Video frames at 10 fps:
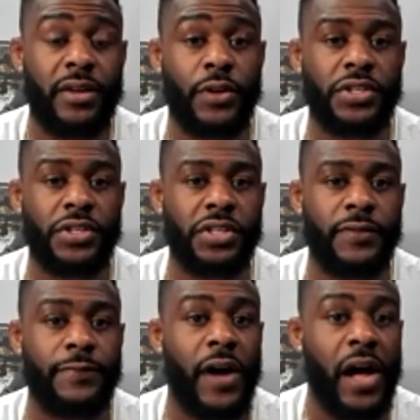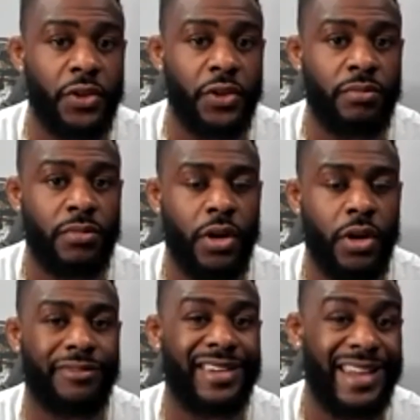versus the volume of
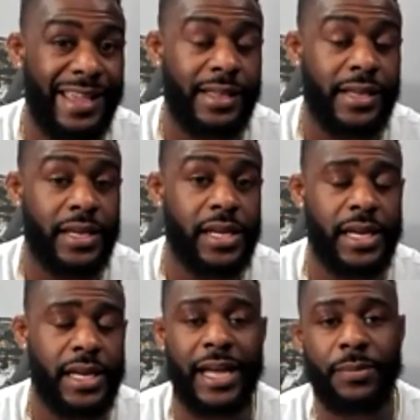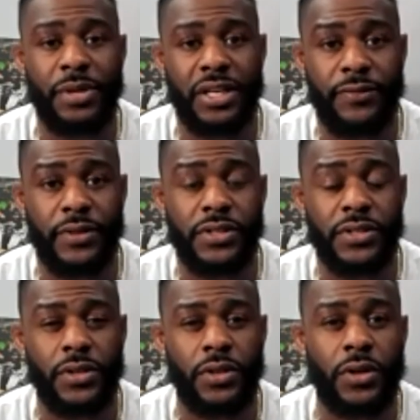Nate, and that could be the difference.
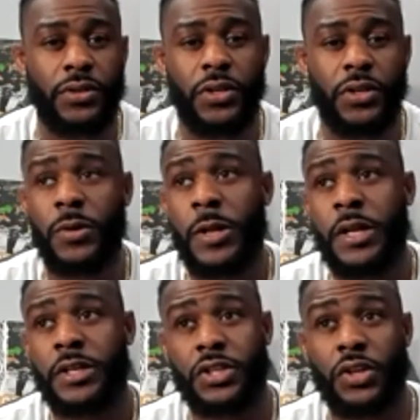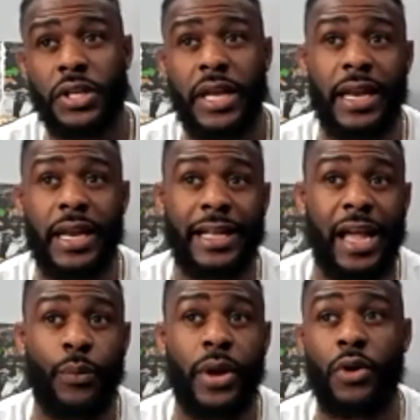You know, so just looking at it like that
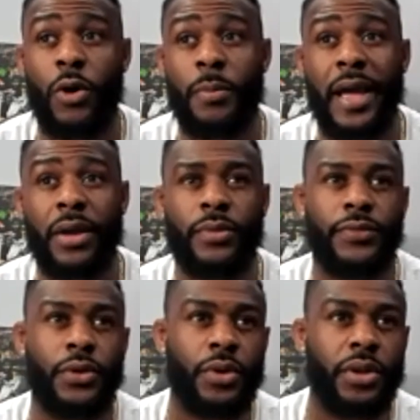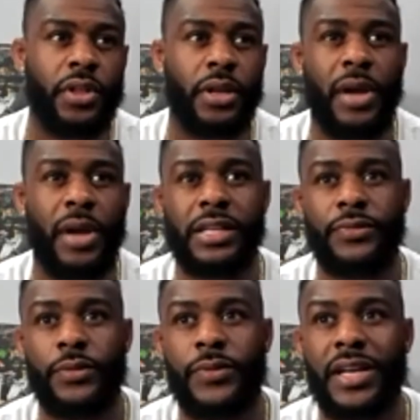without going back and reviewing their past few
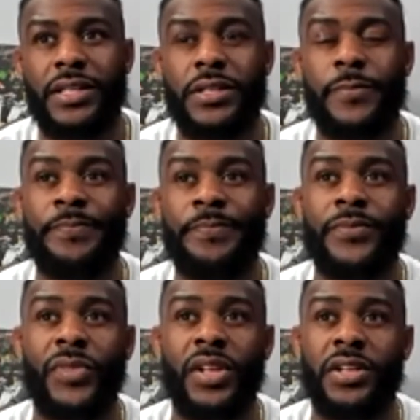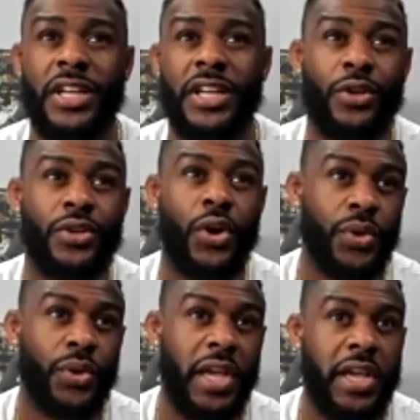fights, Jake looked
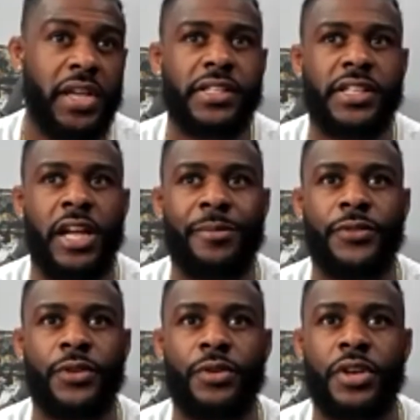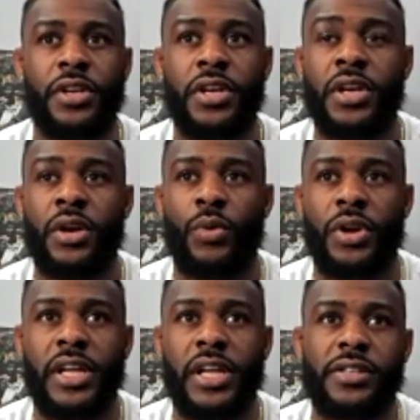okay against Tommy Fury, where
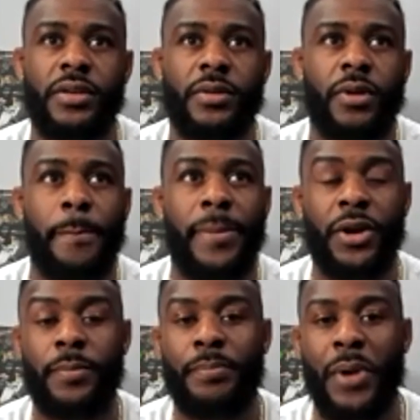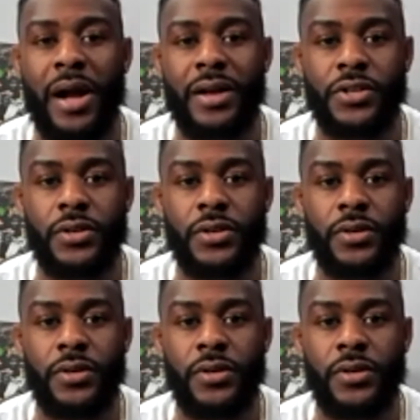Nate's a better boxer